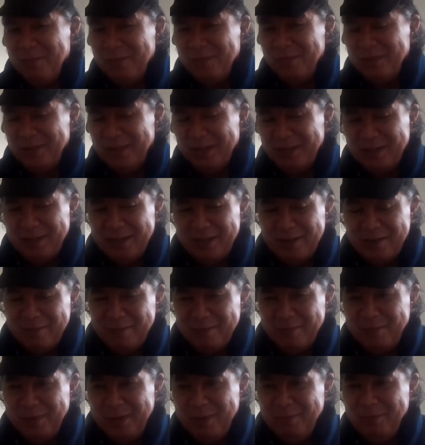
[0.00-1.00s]
our
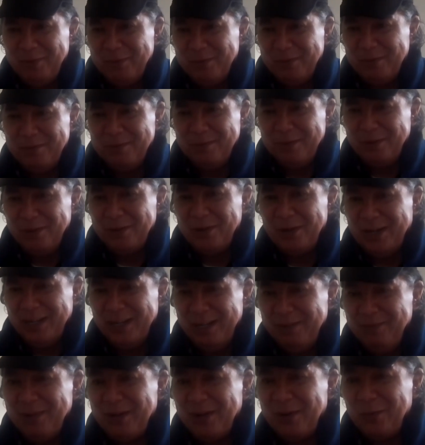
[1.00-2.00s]
people who
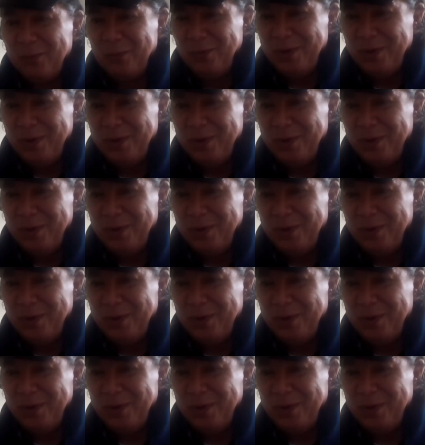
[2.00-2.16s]
are even